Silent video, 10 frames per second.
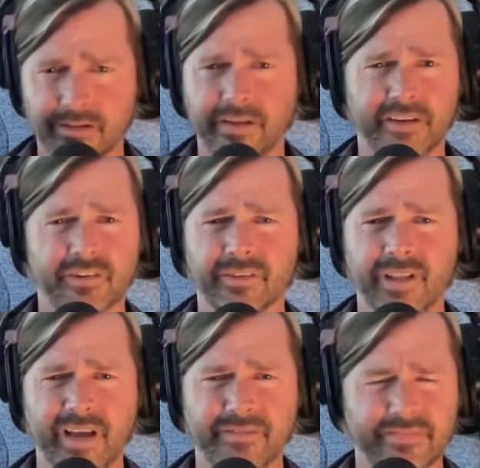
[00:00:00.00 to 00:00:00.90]
in your
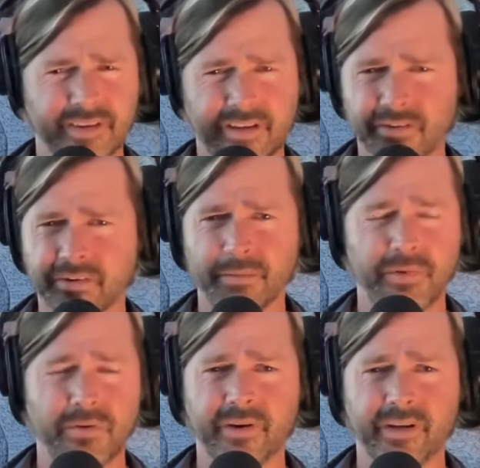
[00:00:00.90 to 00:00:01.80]
life, in your
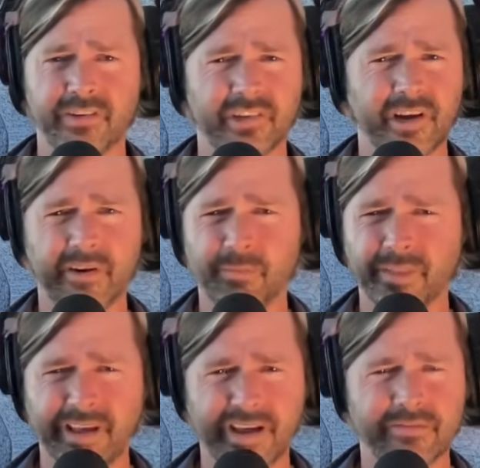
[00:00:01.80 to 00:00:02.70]
community. Share it with
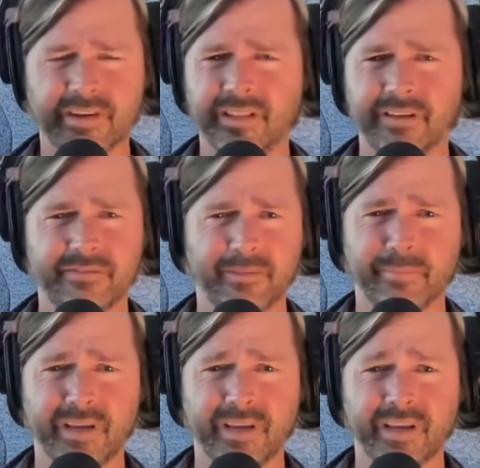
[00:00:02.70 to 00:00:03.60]
every living
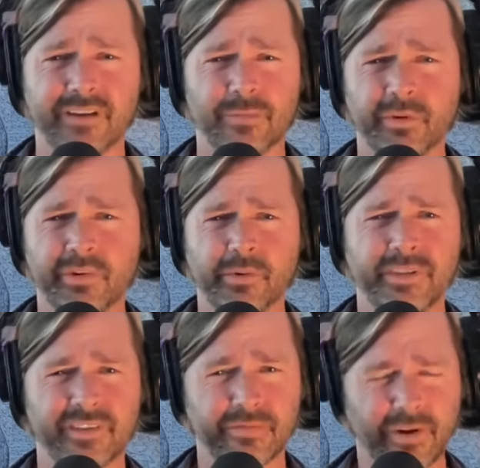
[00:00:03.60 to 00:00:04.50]
being, because we're doing
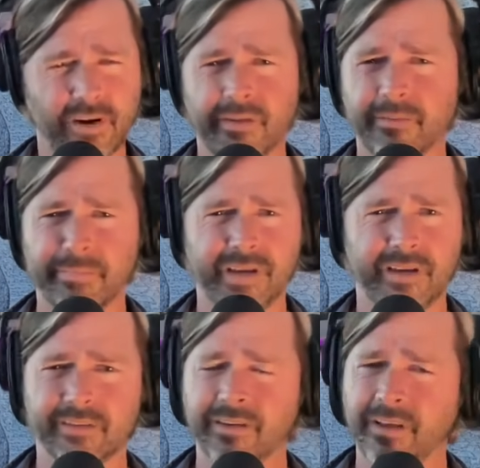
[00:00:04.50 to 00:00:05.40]
this for all the
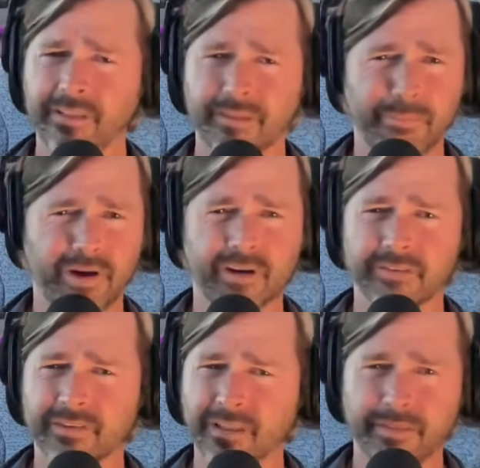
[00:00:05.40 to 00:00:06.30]
beings, the
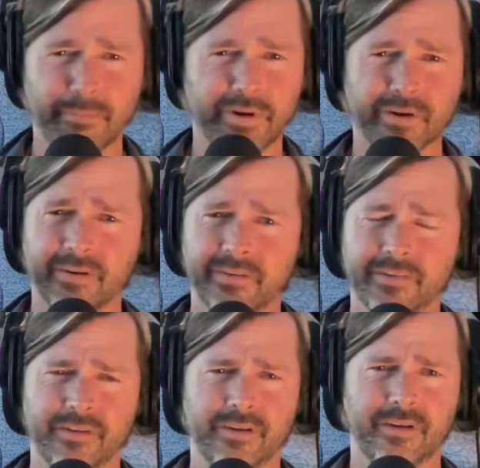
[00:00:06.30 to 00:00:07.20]
bugs, the birds,
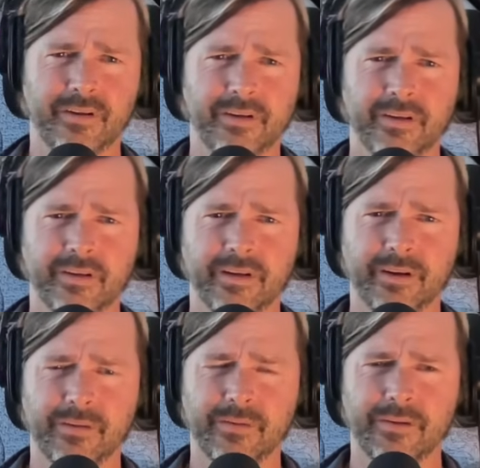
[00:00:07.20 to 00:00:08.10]
you
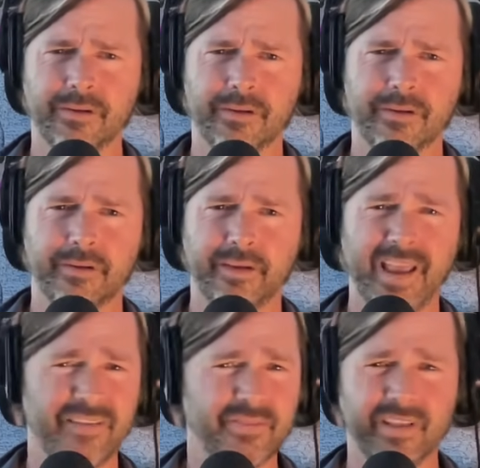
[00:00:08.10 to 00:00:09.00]
know.
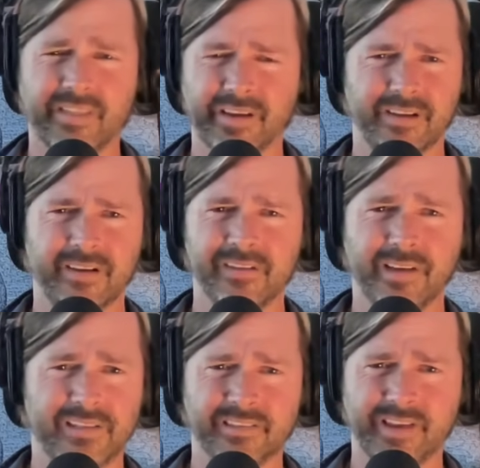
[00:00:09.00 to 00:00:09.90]
Everything is
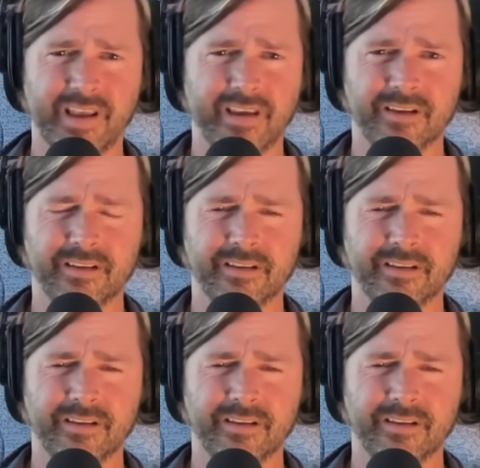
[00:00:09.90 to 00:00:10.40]
at stake,